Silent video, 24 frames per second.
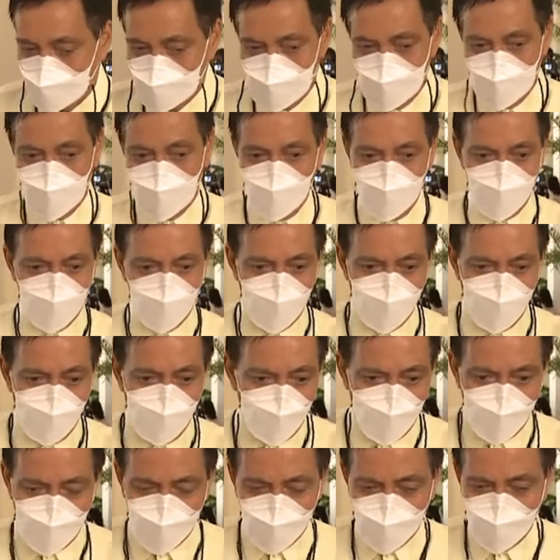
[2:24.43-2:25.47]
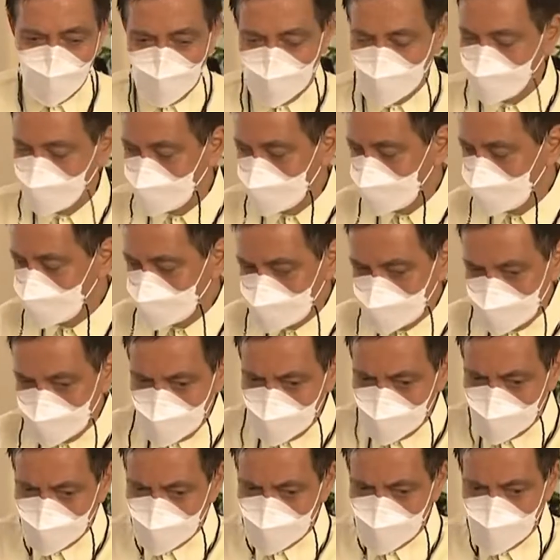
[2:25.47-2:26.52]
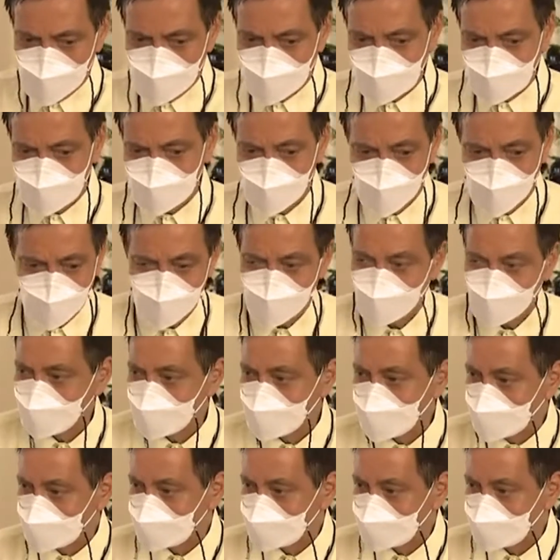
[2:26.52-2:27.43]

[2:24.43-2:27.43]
Anyhow, we easily can have a space for